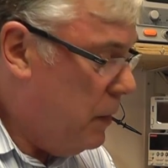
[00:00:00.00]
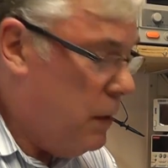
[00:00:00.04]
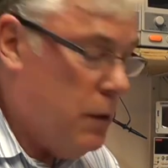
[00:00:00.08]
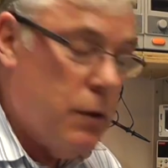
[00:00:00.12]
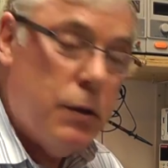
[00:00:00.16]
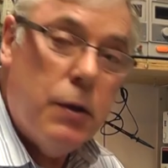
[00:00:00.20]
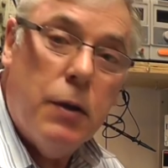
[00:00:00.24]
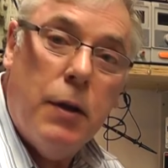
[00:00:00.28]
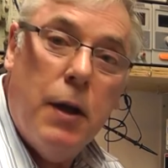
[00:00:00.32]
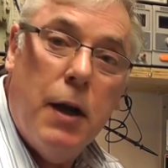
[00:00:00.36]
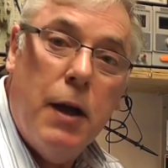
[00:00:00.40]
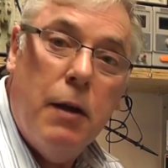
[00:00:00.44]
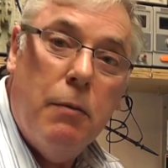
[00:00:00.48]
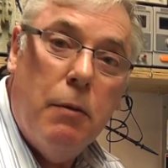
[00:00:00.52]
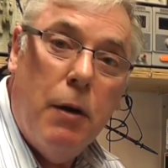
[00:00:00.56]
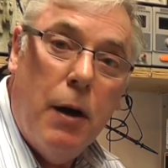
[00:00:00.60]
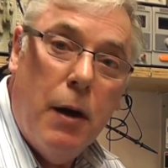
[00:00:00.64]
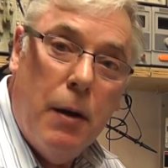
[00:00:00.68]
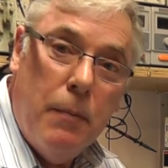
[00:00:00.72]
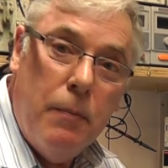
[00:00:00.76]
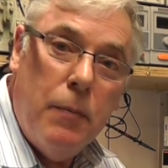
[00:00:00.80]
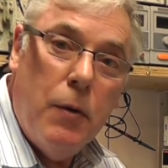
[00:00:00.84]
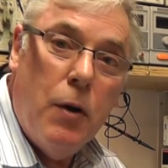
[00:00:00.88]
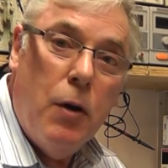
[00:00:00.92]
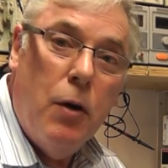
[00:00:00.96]
So there you
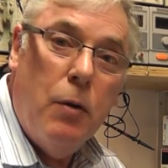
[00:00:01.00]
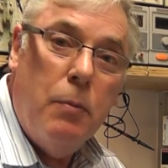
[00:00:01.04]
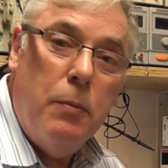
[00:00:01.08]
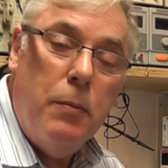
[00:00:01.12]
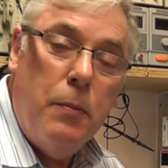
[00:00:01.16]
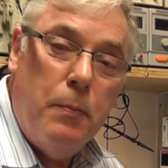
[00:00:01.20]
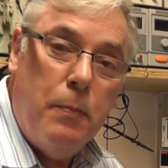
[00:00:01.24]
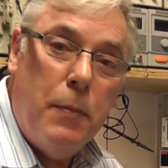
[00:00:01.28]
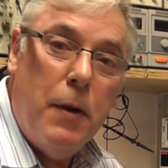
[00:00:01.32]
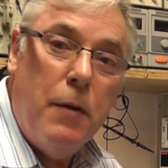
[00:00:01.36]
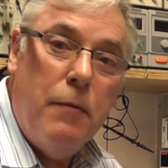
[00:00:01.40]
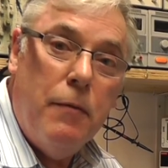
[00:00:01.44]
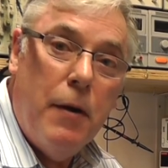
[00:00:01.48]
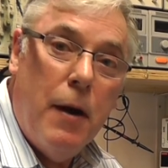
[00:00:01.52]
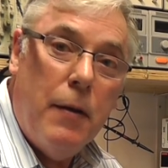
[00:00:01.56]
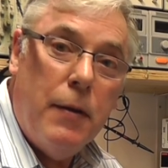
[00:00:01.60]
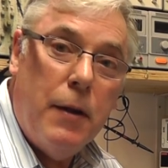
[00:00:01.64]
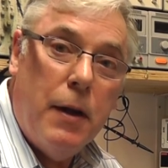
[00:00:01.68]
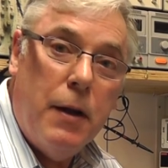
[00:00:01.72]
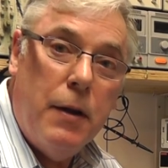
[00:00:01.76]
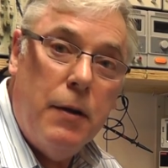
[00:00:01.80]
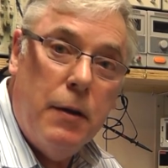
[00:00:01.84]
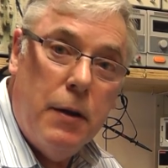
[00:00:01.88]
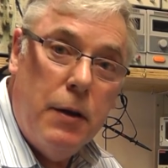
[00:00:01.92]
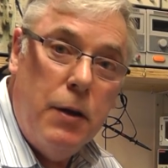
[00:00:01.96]
are. Hope they found
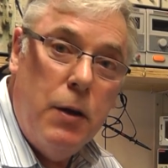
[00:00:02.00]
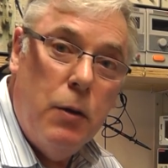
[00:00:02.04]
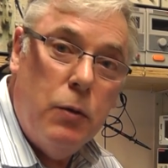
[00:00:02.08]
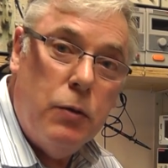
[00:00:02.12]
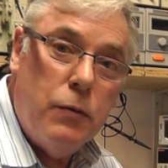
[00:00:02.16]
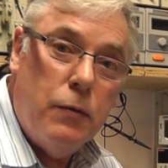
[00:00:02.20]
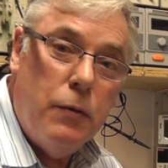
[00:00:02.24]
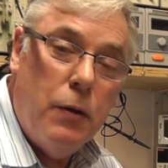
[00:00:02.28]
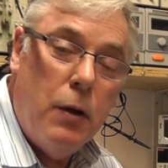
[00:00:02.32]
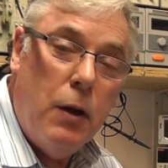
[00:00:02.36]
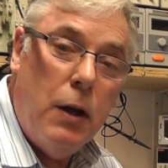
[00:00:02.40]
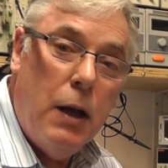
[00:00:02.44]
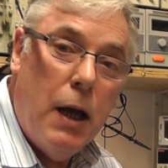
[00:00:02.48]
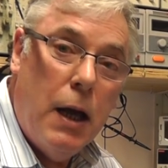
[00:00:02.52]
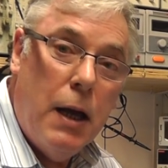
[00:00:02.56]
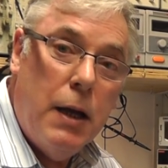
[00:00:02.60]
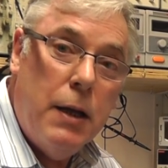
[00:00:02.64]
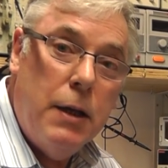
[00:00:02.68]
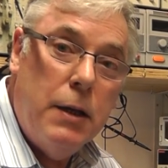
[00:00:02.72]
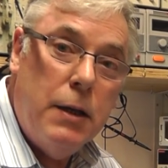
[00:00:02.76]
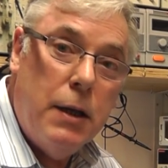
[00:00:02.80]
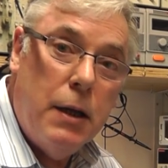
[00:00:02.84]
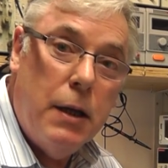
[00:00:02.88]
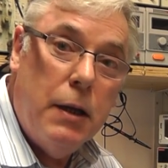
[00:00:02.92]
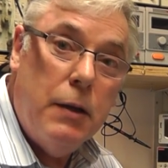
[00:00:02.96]
that useful
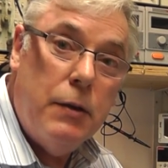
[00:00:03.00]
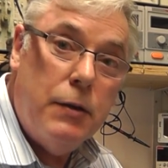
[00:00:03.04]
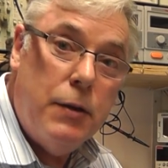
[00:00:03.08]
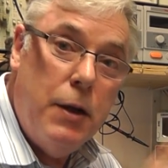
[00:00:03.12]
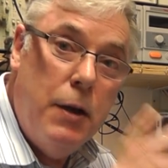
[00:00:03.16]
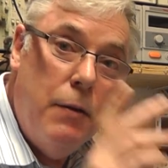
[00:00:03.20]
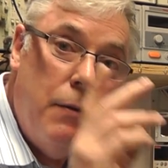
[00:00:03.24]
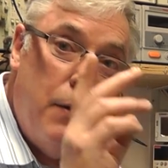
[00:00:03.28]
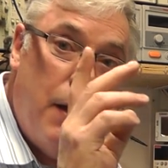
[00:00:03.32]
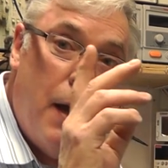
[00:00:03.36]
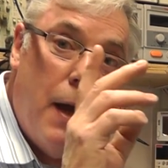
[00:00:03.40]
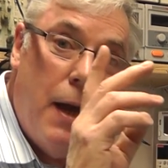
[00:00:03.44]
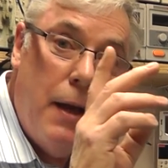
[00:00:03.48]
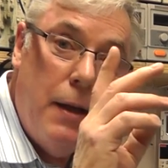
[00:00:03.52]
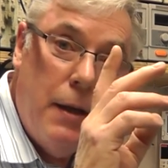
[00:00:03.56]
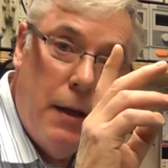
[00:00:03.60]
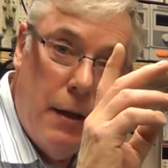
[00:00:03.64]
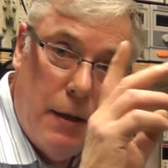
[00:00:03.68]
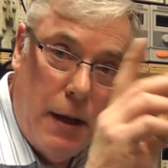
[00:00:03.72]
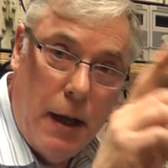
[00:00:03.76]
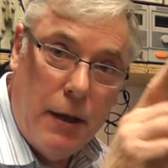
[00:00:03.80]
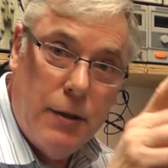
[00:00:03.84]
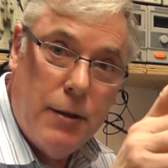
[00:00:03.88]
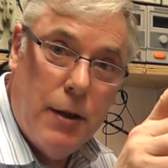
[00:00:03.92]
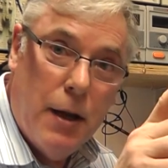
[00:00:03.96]
and uh, see you again
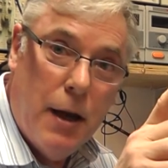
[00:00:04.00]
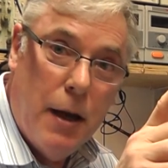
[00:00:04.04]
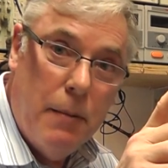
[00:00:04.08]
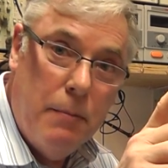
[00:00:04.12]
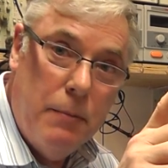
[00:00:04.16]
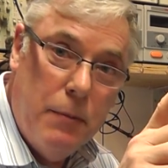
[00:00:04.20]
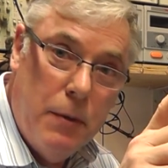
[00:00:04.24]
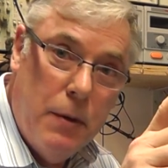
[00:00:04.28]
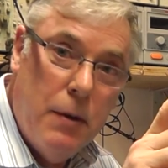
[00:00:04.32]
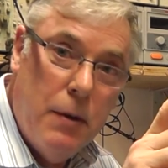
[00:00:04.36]
next time.